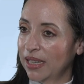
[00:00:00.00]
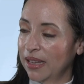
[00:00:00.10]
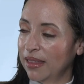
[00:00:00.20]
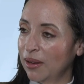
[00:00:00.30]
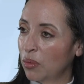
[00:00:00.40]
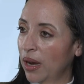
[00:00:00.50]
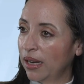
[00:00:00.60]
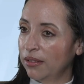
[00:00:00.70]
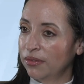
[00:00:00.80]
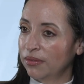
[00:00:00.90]
I thought,
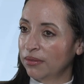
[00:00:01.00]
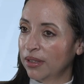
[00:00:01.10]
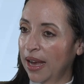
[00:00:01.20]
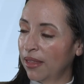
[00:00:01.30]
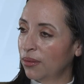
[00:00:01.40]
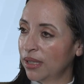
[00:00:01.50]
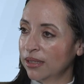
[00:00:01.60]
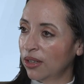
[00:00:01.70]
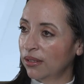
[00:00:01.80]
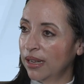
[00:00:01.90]
what if
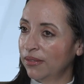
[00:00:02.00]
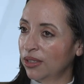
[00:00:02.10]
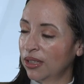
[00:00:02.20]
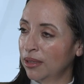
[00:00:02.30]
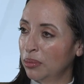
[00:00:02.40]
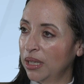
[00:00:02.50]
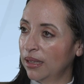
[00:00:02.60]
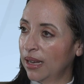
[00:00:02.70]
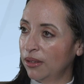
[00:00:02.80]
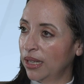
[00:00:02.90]
gatherings are never going to be
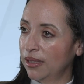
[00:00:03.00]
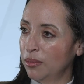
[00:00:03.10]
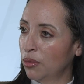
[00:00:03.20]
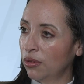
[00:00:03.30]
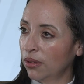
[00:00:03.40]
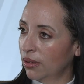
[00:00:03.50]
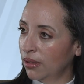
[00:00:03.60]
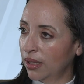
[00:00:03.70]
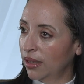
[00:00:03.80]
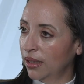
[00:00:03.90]
allowed
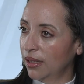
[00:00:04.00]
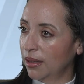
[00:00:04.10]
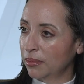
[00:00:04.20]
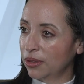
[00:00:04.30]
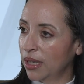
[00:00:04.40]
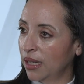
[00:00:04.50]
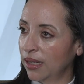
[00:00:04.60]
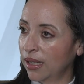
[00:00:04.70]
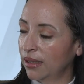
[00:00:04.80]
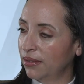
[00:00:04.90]
anymore? And then I'm
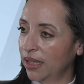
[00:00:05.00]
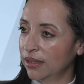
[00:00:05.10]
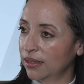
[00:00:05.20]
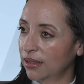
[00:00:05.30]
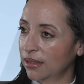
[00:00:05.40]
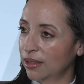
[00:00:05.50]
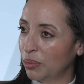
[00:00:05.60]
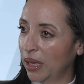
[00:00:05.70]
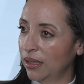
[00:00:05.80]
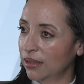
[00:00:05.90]
creating an event
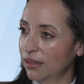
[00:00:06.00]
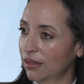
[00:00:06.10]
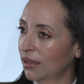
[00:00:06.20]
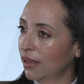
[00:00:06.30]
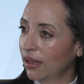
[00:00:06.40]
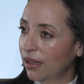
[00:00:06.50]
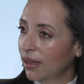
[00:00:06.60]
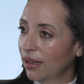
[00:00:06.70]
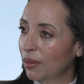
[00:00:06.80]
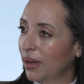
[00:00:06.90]
space.
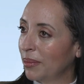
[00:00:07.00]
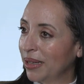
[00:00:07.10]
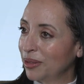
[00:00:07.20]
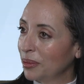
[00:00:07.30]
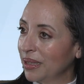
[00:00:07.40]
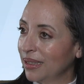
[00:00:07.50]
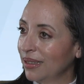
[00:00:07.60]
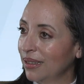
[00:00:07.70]
Mm-hmm. What am I doing?